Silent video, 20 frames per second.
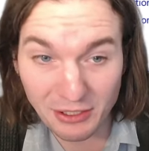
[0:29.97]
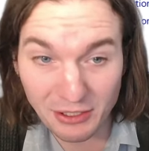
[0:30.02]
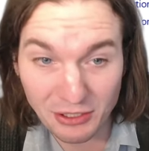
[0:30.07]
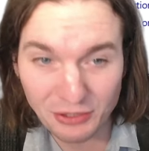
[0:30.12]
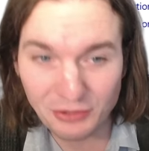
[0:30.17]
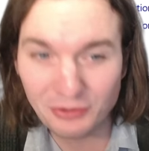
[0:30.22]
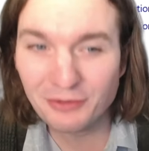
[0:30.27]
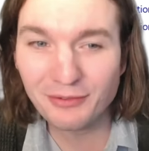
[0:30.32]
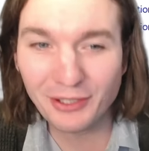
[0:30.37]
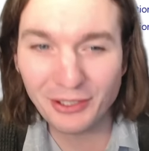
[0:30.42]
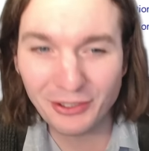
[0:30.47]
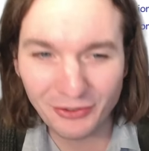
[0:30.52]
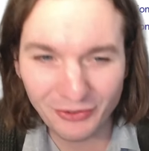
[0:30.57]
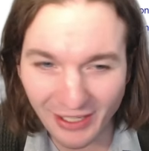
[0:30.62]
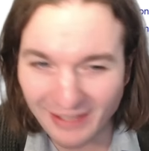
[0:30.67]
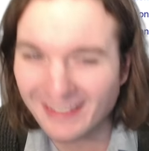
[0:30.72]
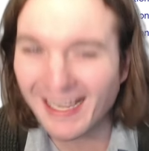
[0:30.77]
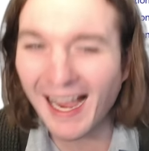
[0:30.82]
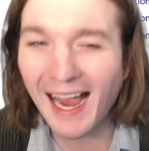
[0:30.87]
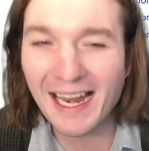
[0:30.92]

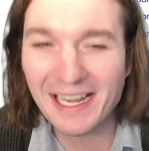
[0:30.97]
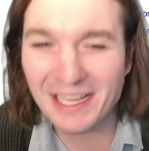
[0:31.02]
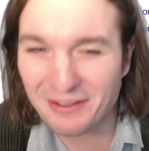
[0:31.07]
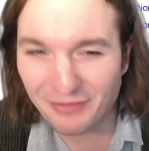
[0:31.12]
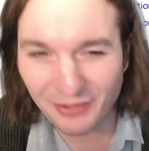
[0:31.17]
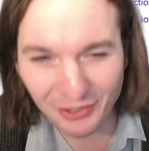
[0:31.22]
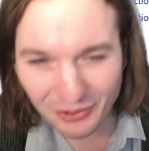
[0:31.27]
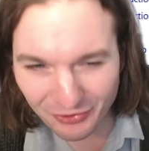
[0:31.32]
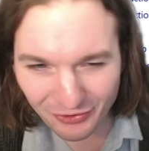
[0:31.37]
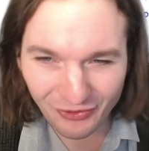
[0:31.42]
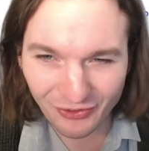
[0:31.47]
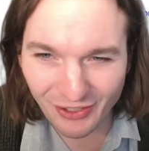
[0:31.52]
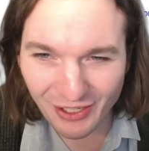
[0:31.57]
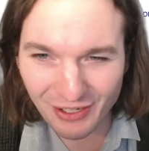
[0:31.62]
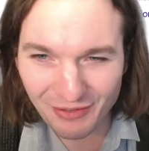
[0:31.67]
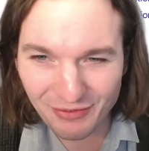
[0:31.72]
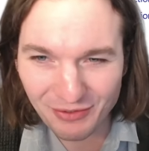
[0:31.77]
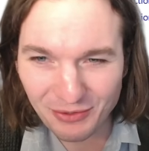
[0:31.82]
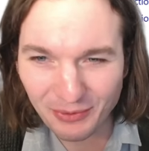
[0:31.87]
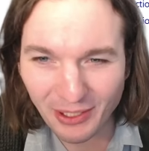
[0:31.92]
universe, a tidyverse,
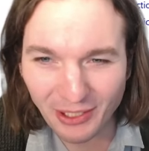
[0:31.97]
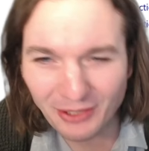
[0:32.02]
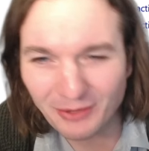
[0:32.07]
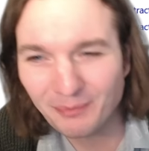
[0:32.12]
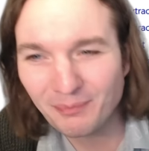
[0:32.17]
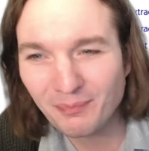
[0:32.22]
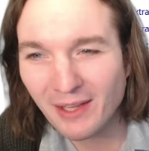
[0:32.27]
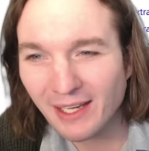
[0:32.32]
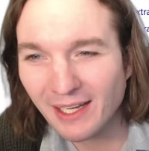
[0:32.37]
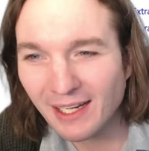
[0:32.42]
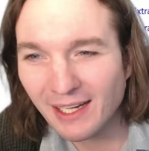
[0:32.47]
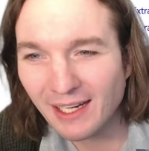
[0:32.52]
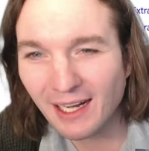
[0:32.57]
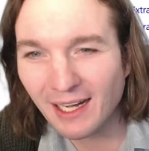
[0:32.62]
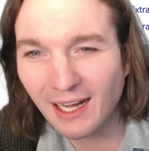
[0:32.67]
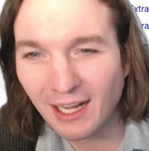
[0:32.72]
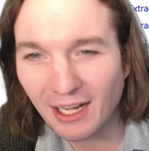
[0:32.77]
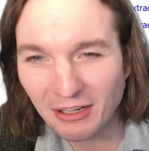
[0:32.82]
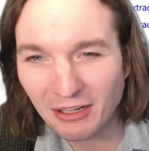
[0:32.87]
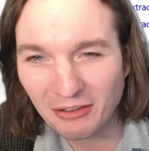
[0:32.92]
if you will,
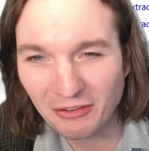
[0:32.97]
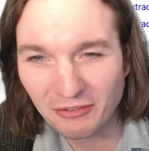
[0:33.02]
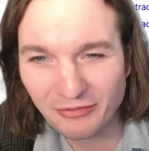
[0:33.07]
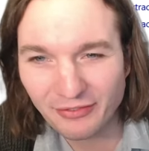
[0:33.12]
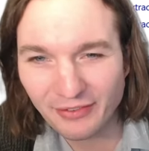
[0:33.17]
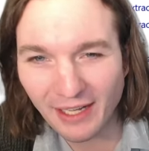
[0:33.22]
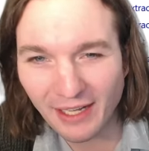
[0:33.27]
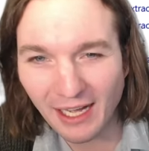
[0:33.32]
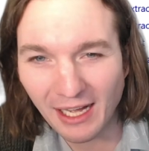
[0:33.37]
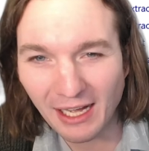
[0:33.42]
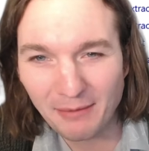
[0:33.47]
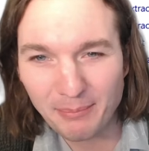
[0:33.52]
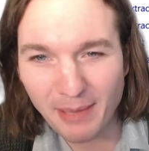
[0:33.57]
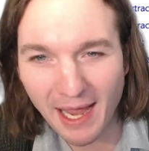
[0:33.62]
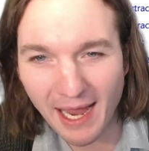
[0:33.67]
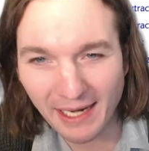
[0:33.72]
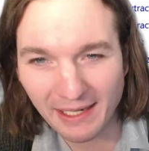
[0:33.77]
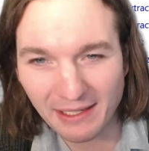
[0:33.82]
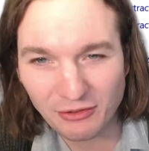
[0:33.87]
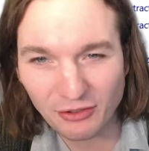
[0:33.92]
of
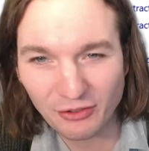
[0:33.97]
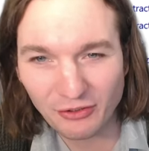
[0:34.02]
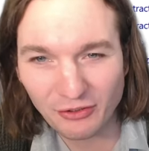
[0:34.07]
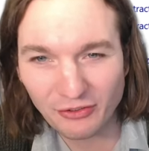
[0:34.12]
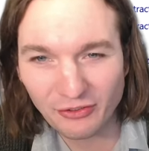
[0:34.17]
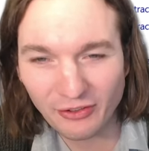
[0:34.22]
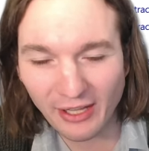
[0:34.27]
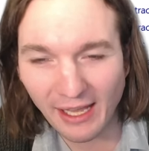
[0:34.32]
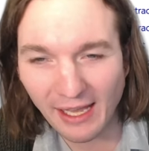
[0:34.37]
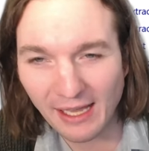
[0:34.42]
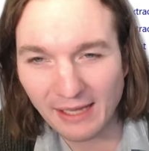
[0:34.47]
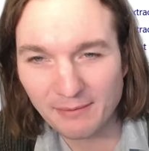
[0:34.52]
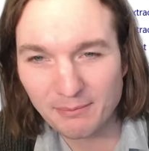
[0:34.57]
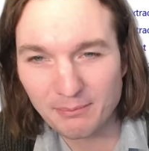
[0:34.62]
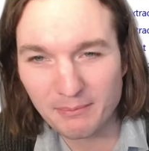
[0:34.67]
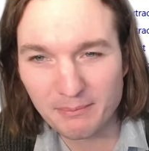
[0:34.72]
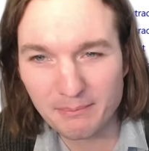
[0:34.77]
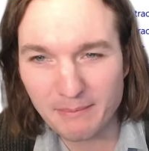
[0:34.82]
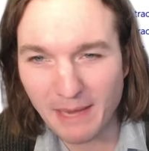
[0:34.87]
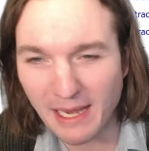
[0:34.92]
packages
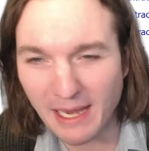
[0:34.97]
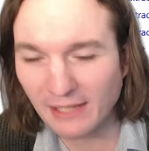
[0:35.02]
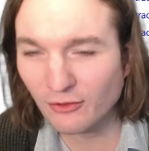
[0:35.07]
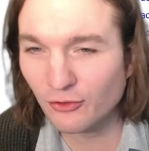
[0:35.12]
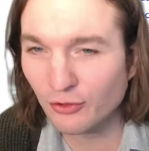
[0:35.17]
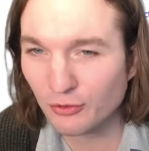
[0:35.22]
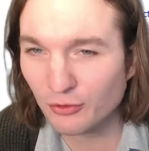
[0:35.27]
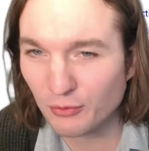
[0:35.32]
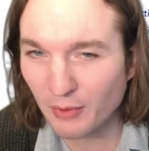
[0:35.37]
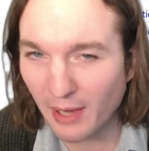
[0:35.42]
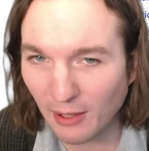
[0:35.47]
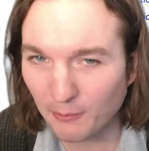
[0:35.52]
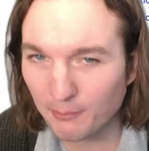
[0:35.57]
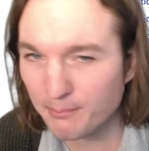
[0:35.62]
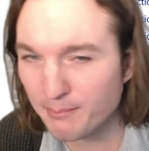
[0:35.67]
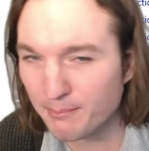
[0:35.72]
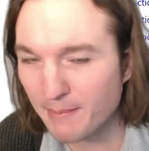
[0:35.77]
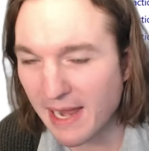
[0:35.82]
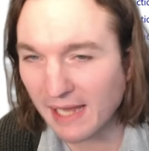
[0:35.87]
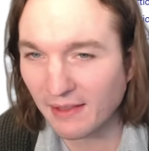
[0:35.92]
meant to
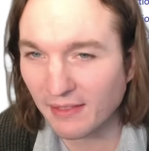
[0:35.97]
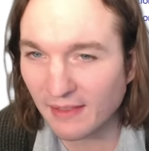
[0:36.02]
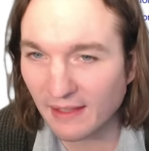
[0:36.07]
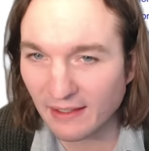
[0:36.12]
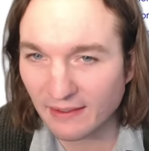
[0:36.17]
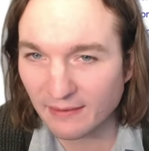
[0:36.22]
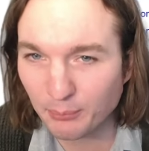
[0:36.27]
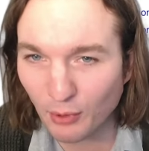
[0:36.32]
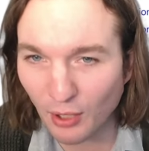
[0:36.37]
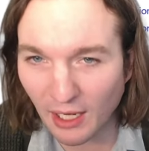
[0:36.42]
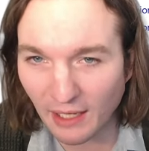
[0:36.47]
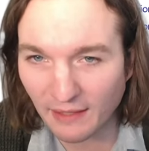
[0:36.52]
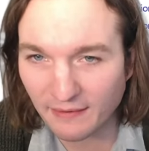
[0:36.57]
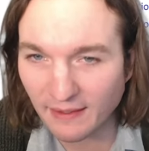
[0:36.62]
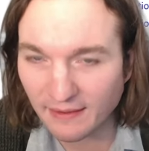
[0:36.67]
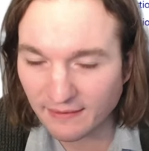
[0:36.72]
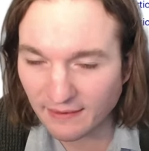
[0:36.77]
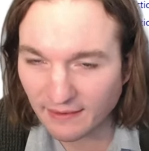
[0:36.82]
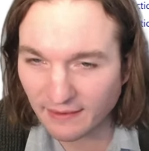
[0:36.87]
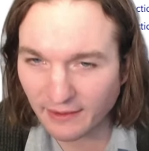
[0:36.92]
help make this
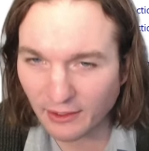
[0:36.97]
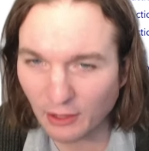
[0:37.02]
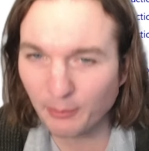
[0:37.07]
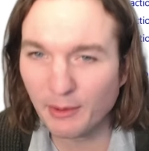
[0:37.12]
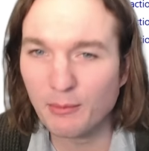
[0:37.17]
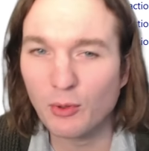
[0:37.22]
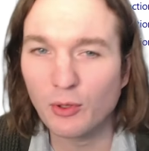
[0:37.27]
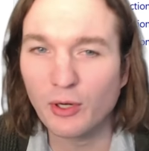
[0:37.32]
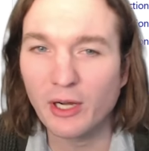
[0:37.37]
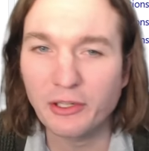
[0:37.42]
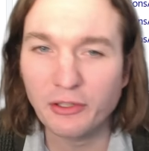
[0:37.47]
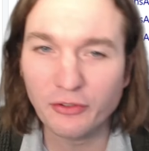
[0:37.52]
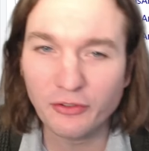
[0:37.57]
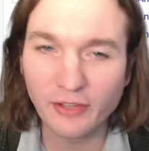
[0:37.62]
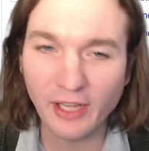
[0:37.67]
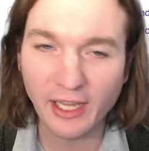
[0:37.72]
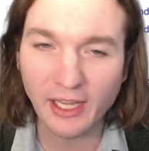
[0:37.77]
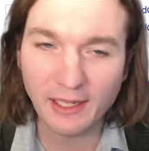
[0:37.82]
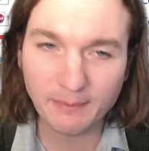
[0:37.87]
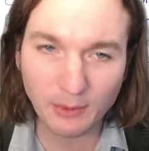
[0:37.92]
process a little bit more
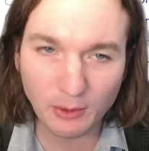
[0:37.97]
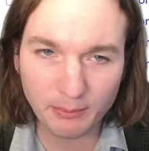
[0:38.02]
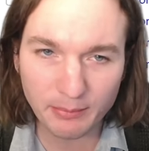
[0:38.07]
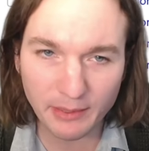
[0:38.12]
understandable.